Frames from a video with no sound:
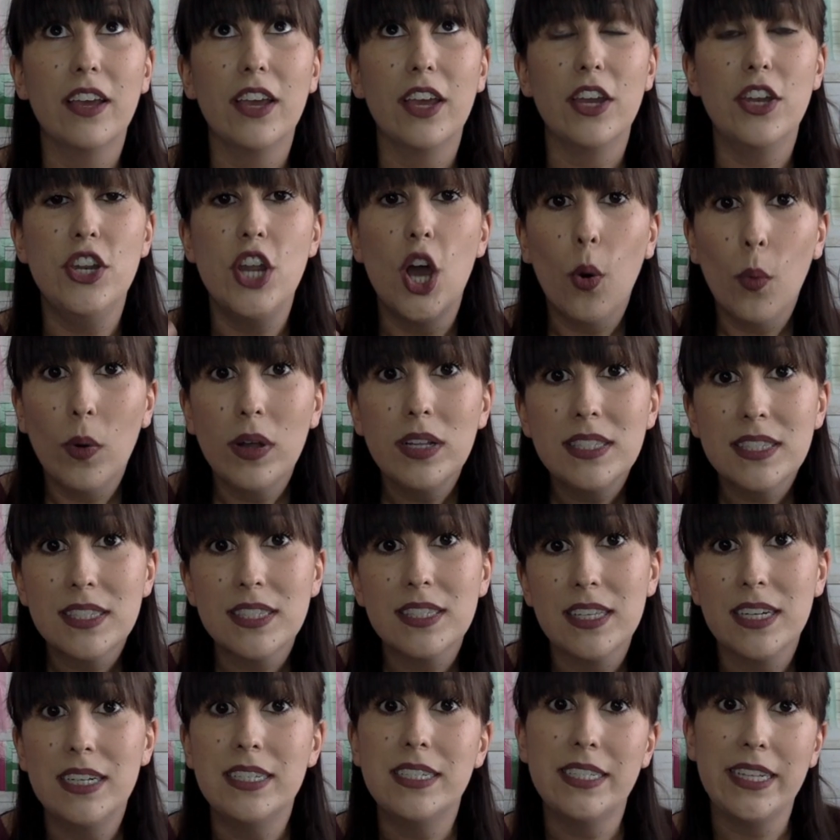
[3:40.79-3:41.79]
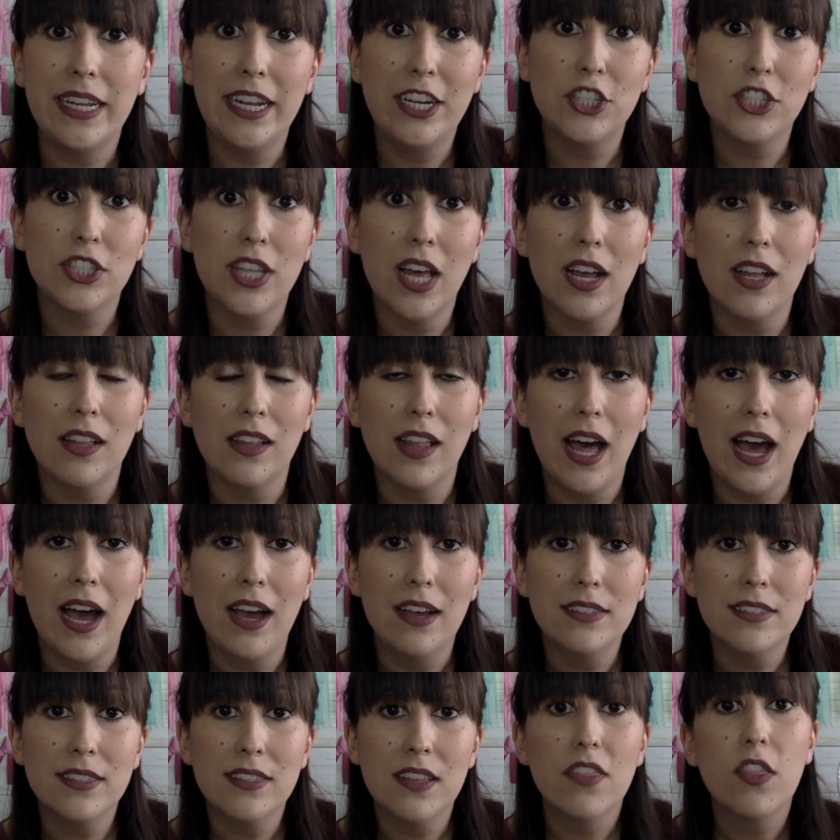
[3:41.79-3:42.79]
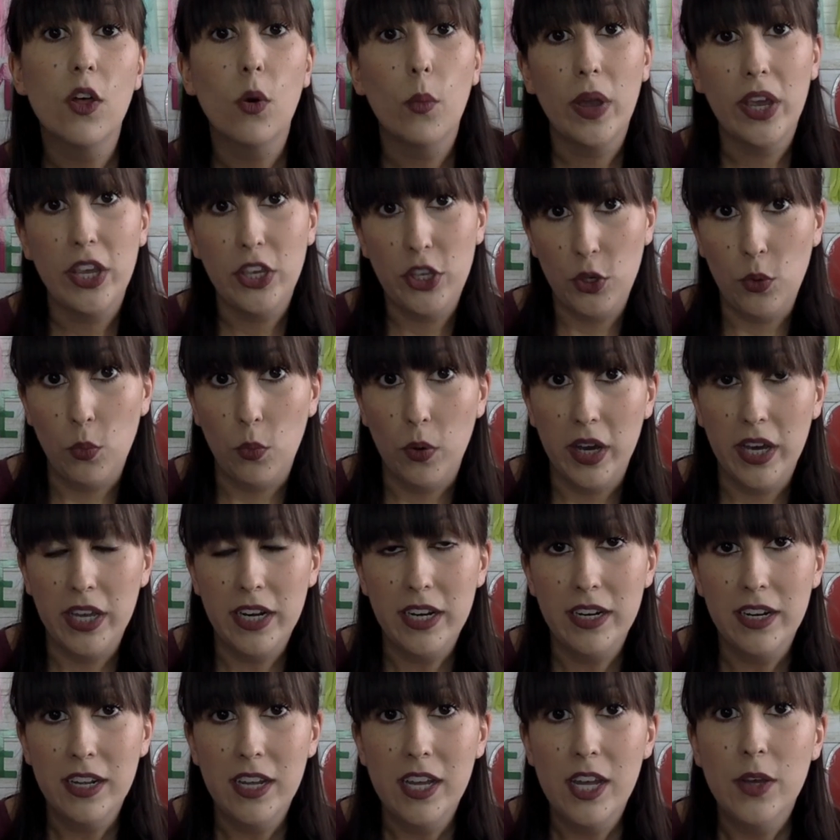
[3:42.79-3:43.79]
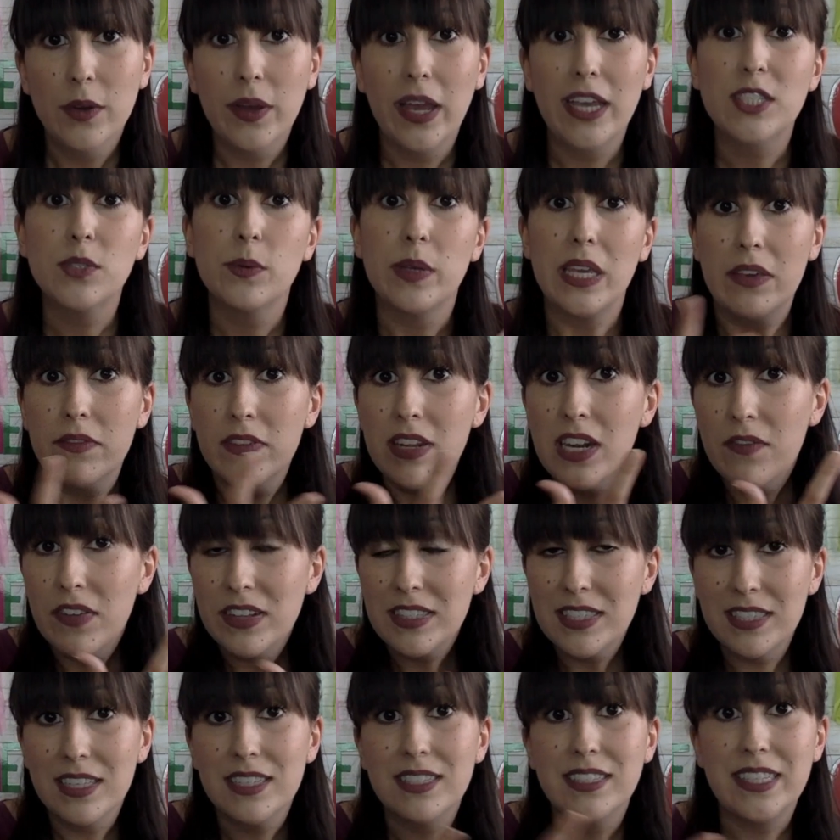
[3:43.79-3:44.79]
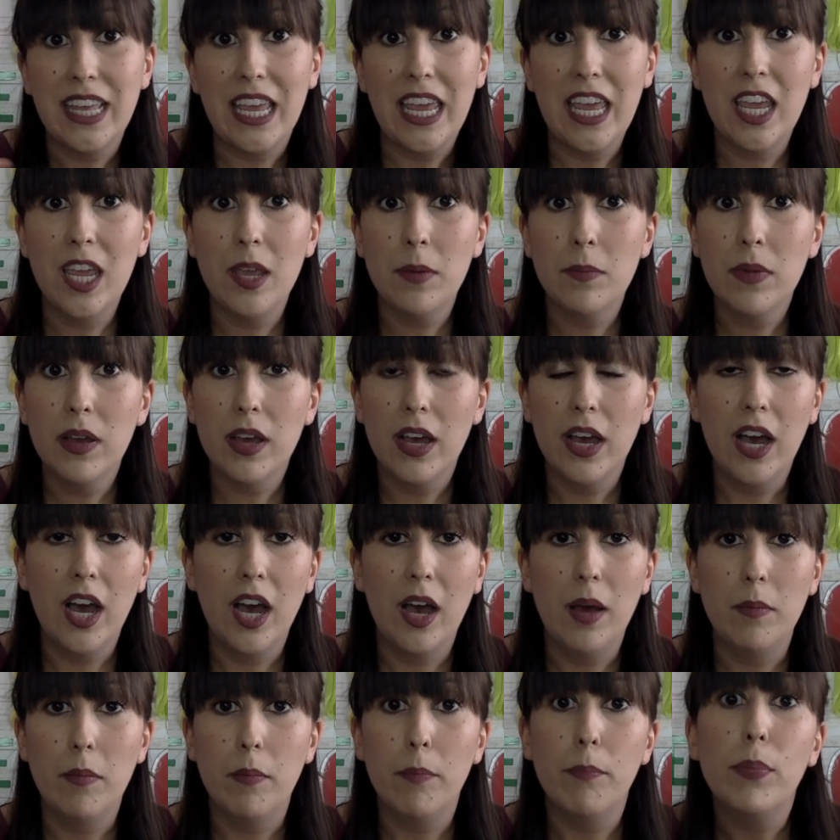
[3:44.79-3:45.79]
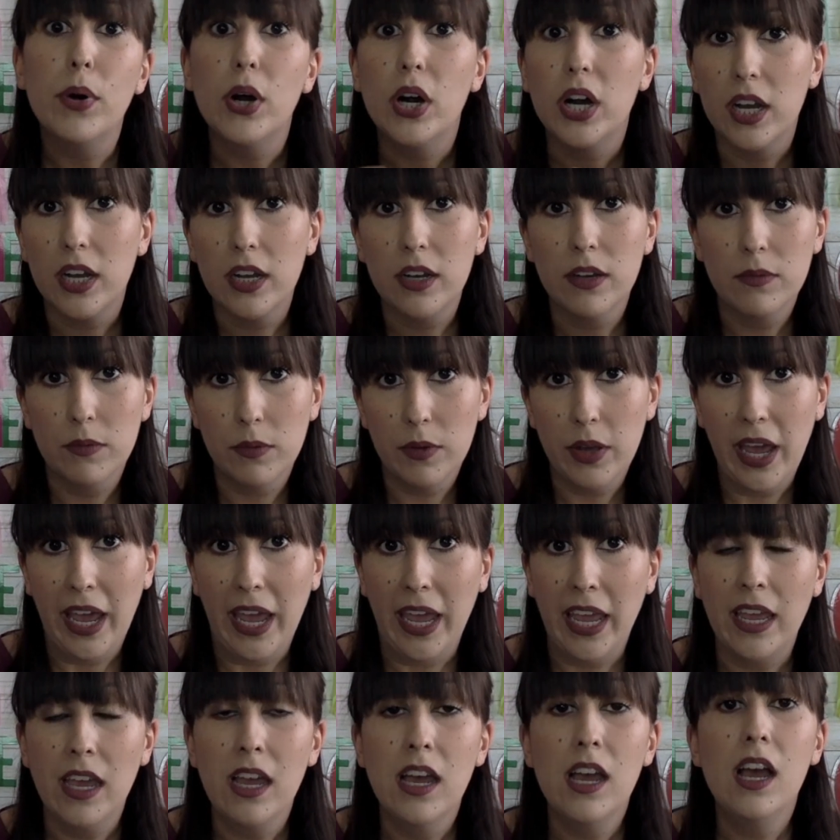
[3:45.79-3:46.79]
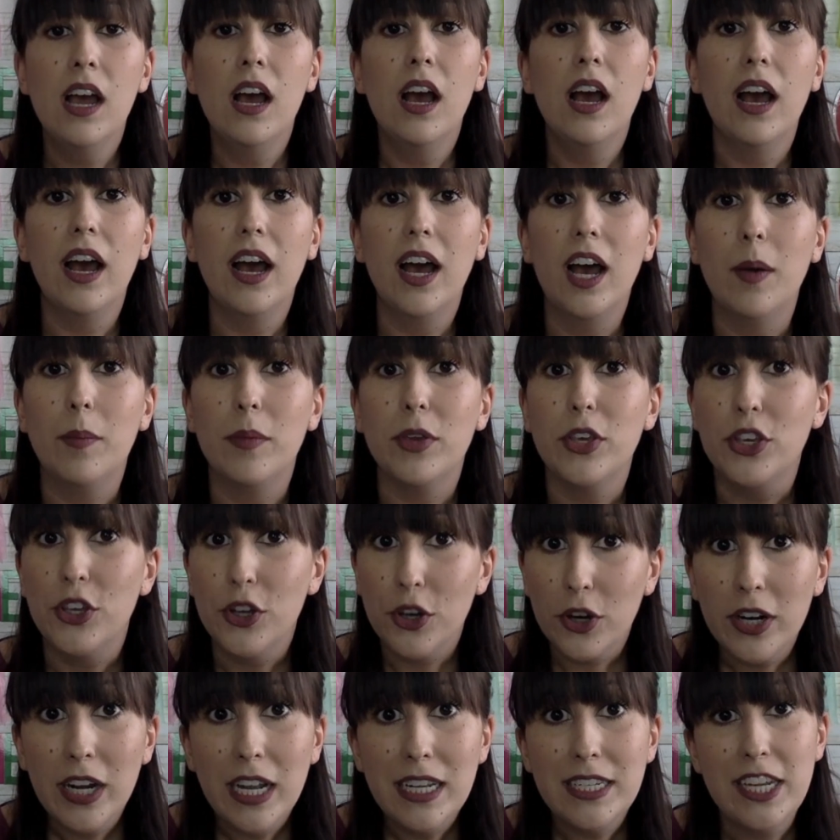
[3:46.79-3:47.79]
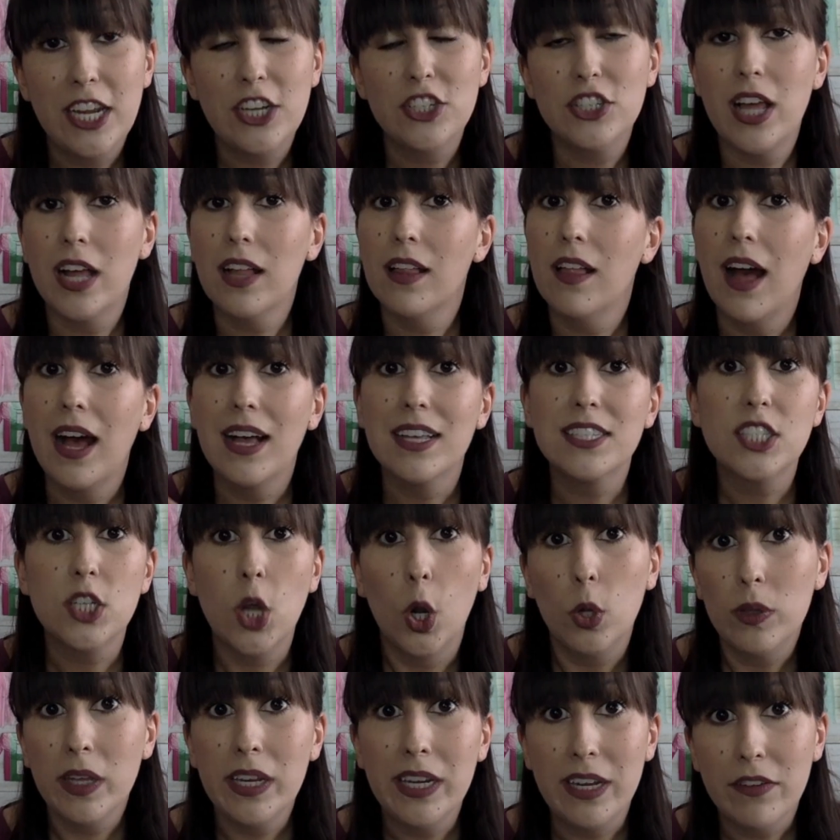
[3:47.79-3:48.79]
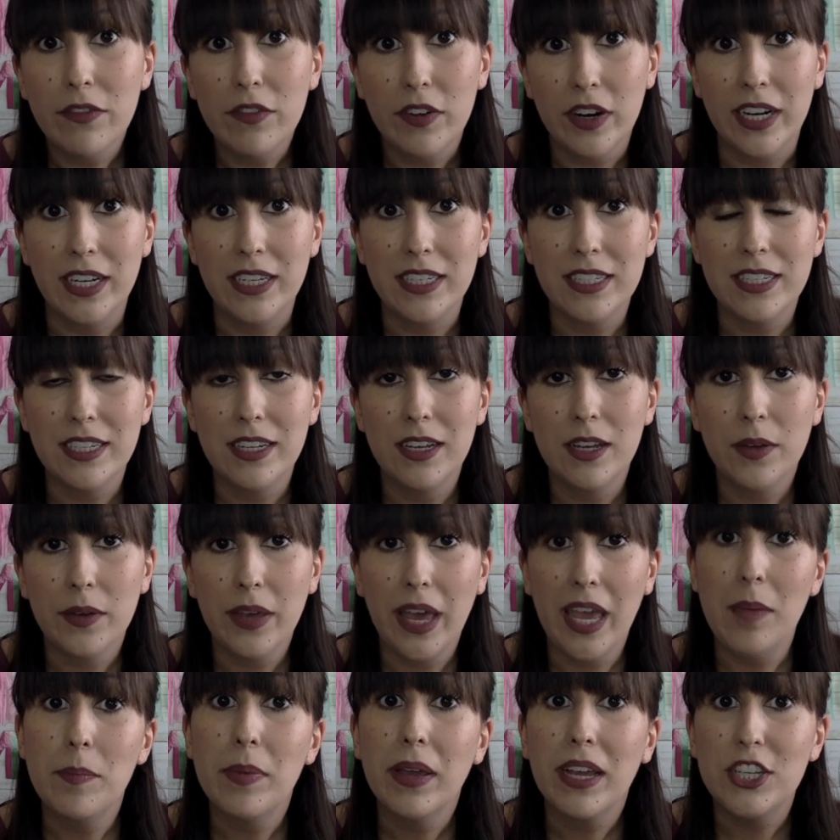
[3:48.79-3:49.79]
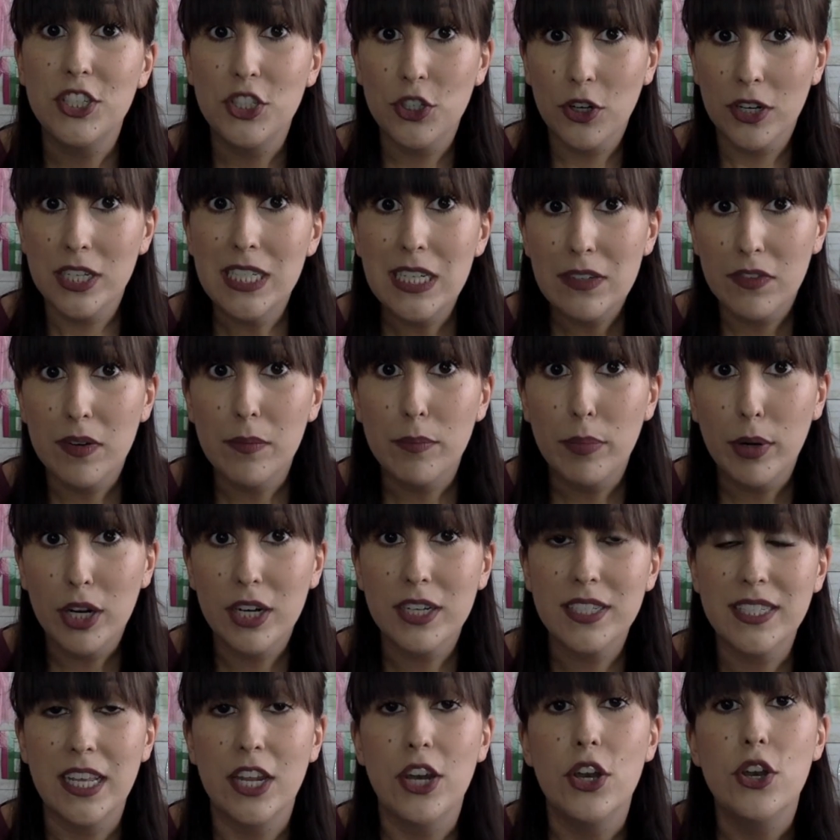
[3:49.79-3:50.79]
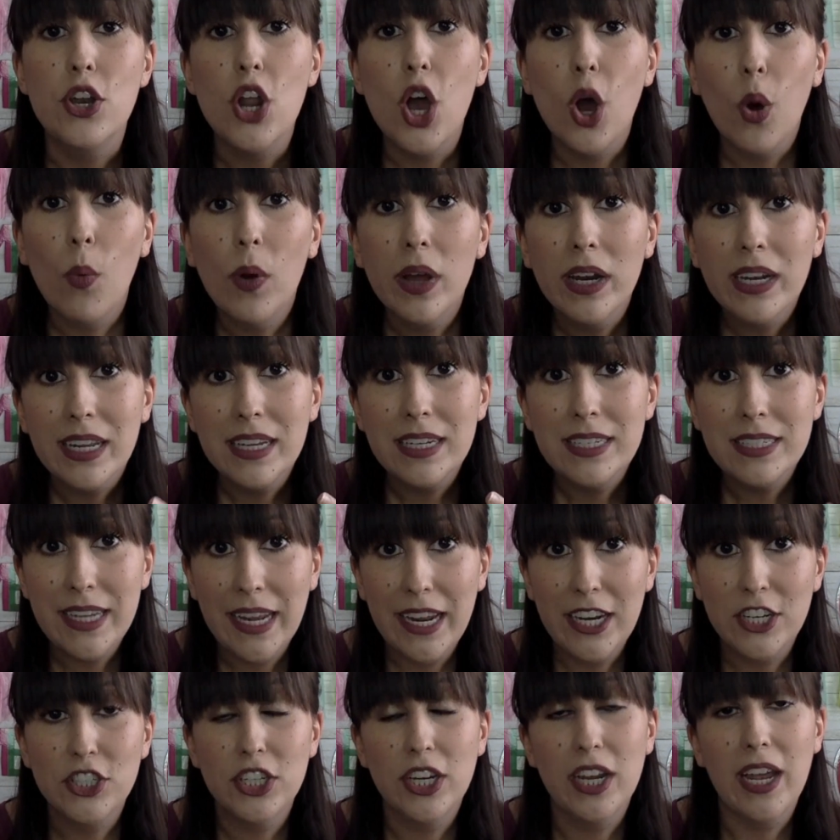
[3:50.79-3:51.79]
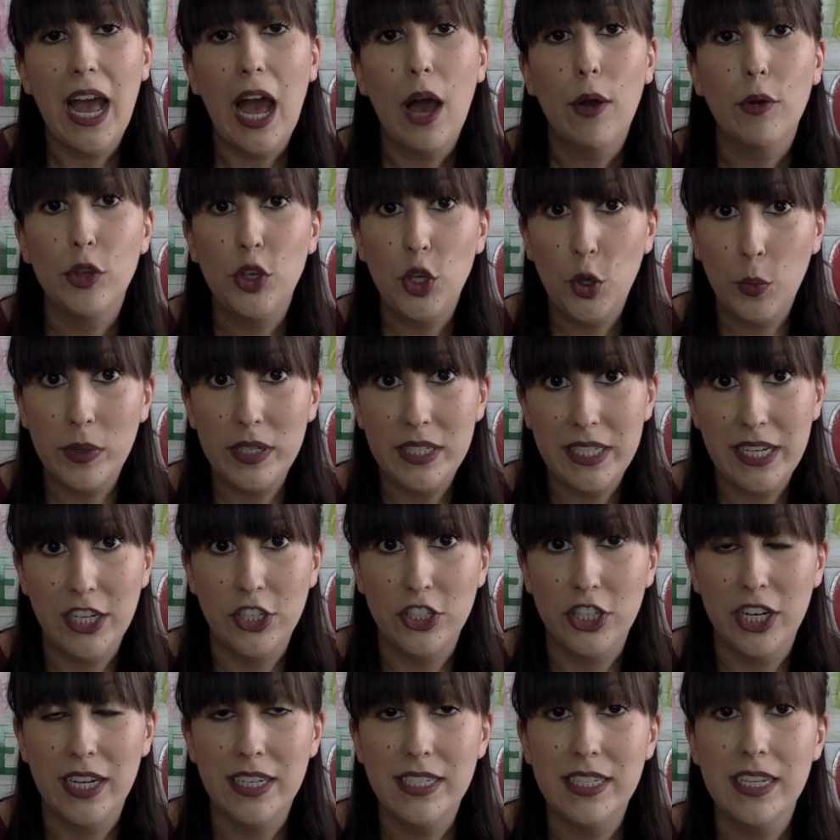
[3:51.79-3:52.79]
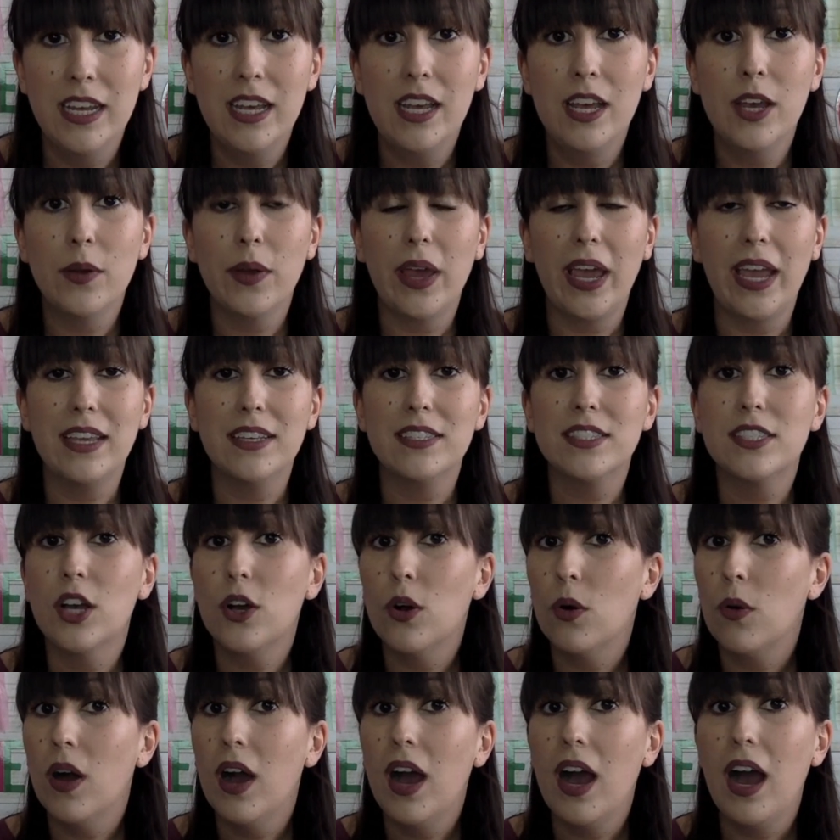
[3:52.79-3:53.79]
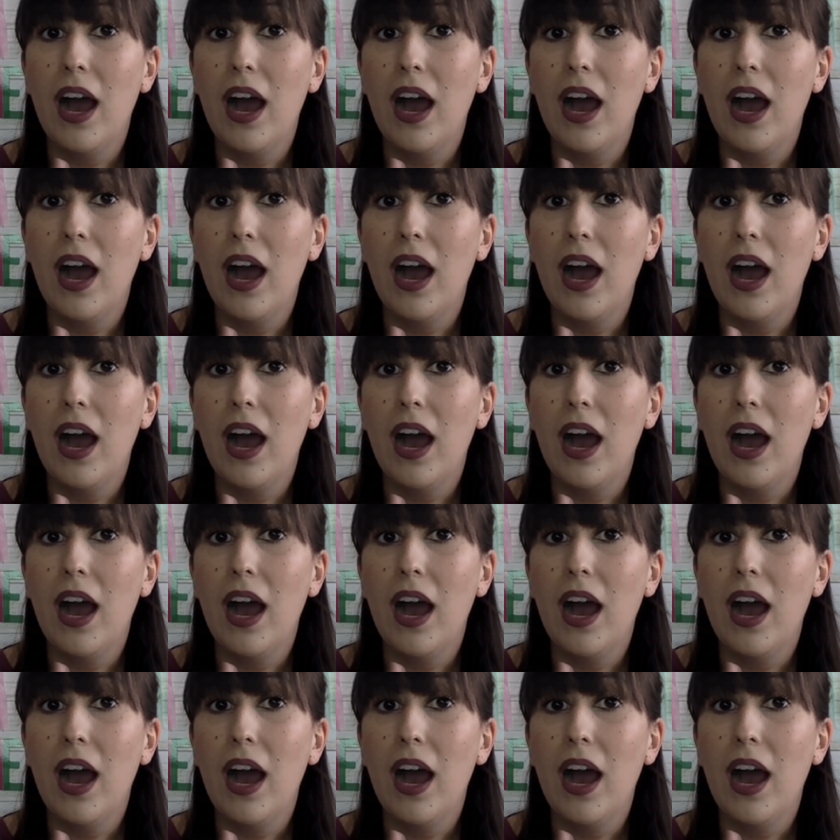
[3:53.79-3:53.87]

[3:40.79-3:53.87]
no one's going to teach that class the way you would. Okay, so even if it's the same book, okay, you're going to teach that class totally different, okay, because you're a different person. No one can teach it how you would teach it, okay? So